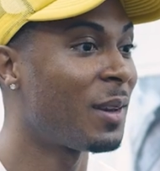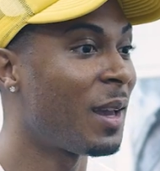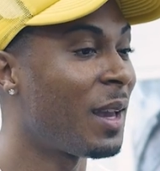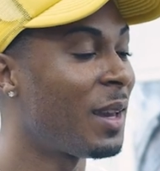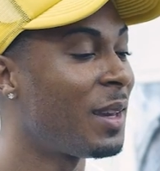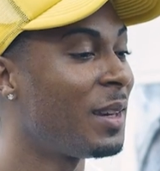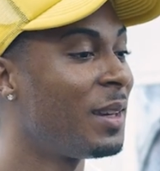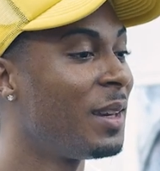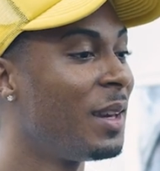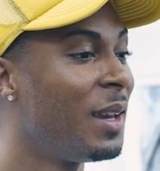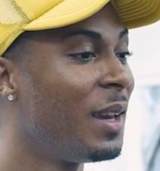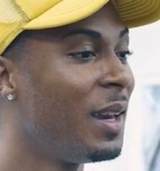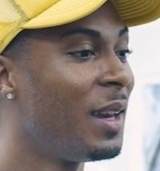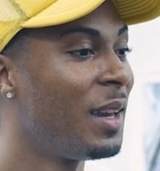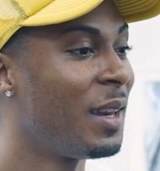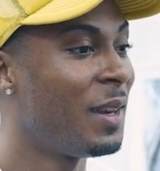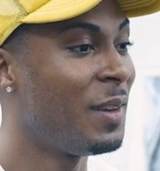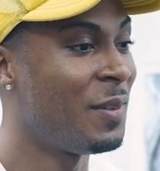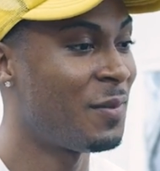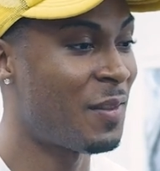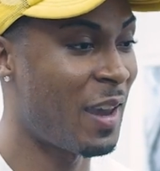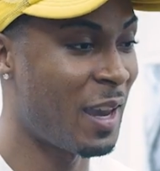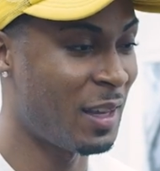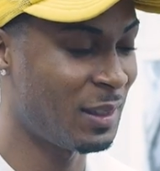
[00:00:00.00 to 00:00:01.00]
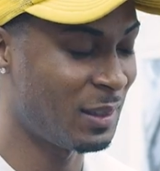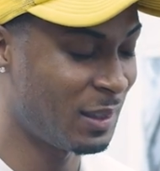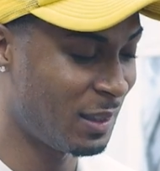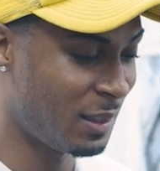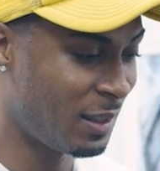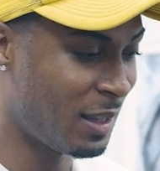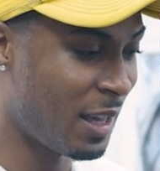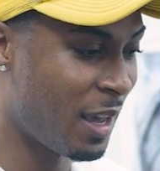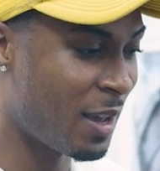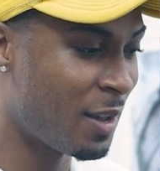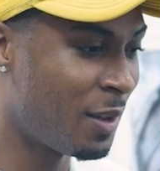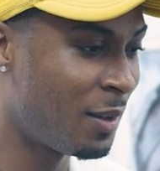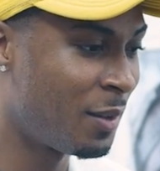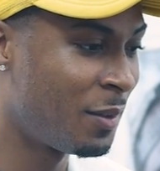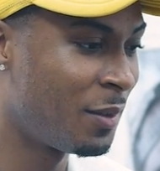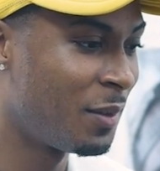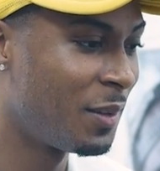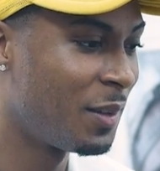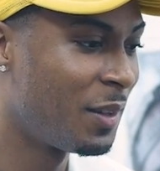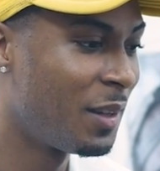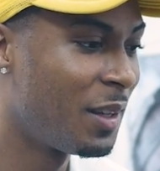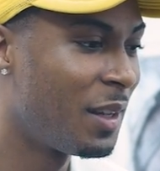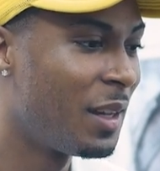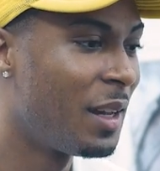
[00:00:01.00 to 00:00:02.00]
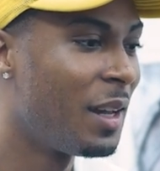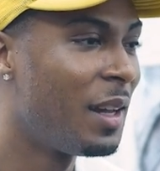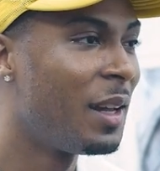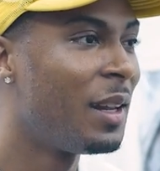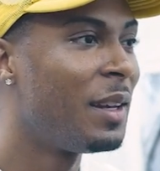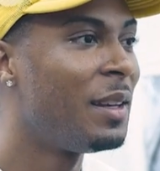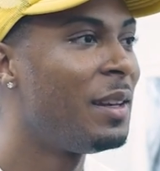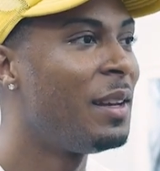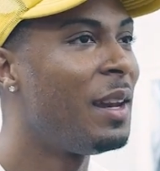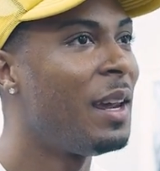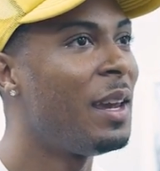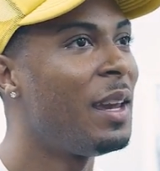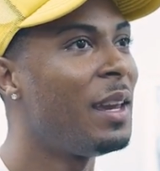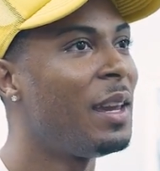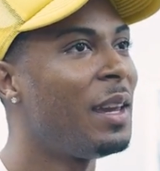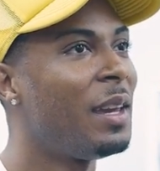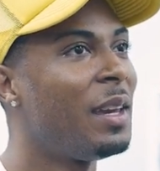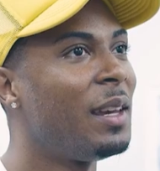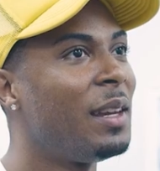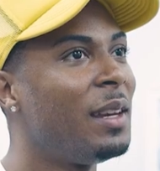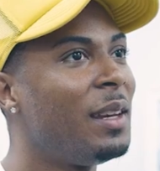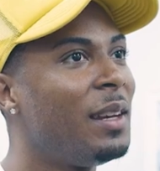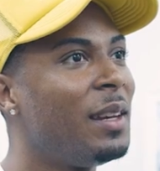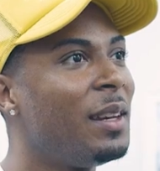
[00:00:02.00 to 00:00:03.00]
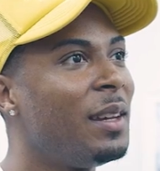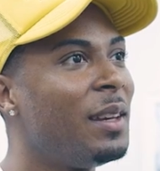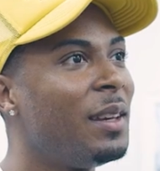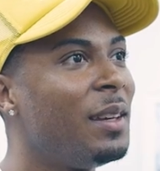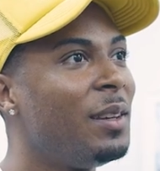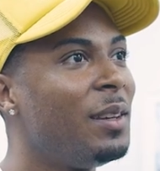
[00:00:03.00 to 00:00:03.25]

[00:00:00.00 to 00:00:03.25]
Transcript: okay, he faked his death. Then,